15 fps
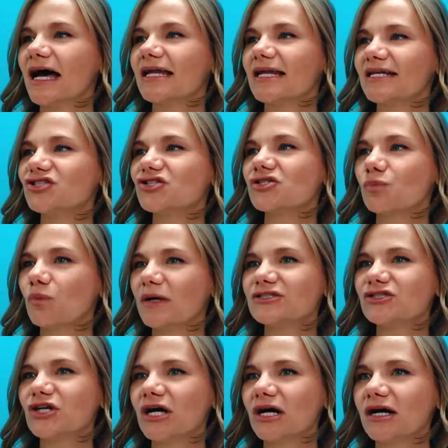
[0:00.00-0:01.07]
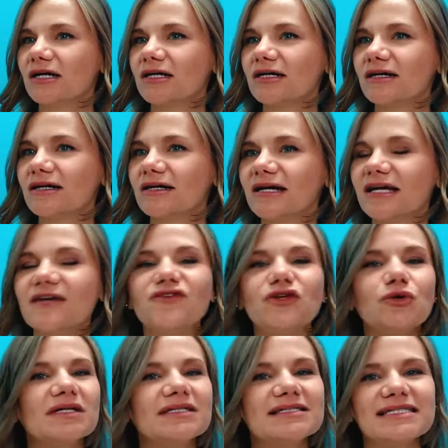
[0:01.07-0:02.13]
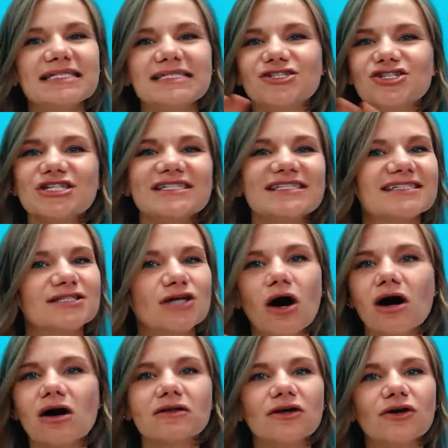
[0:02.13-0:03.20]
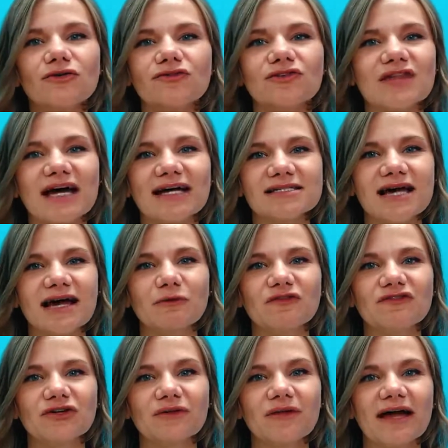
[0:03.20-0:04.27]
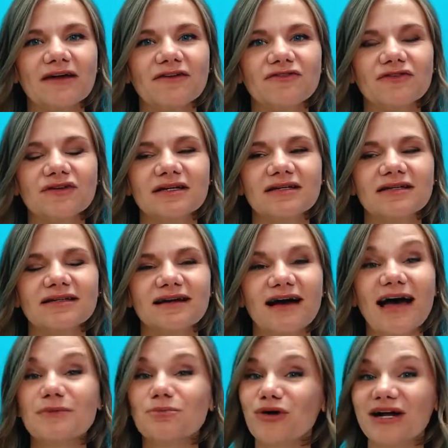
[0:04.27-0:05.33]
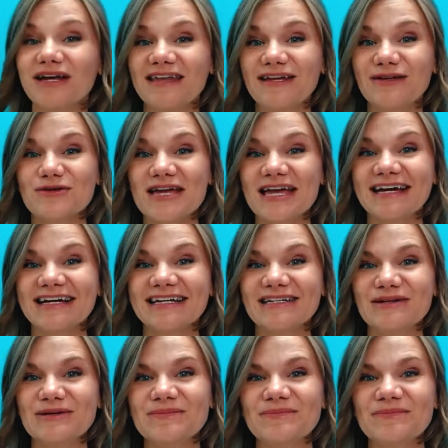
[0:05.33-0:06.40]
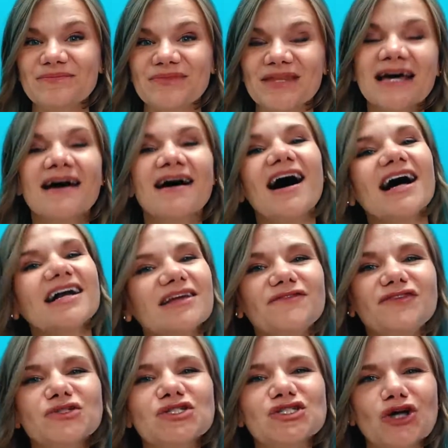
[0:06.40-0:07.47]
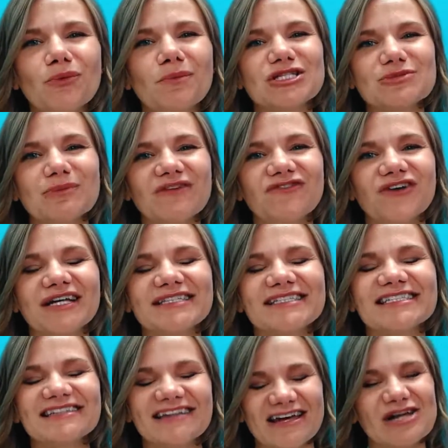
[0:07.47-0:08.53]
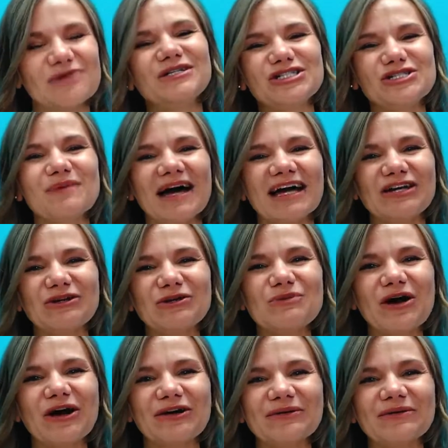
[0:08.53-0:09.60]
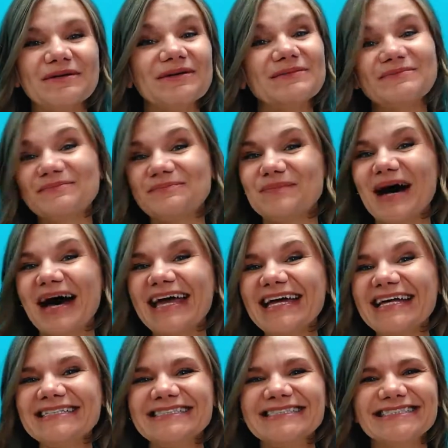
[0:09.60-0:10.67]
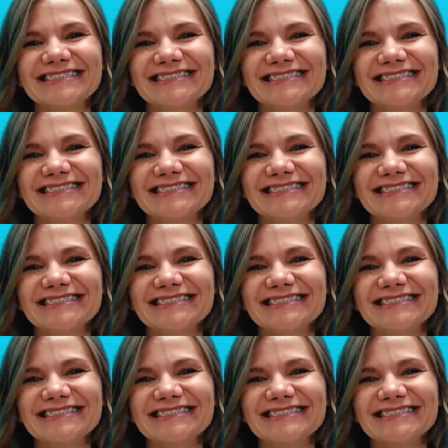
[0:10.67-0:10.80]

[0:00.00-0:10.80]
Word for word: And I just wonder if you can see Jesus all over that time of your life. I pray that you can. I love you so much, my friends, and I'll meet you back here tomorrow. Bye.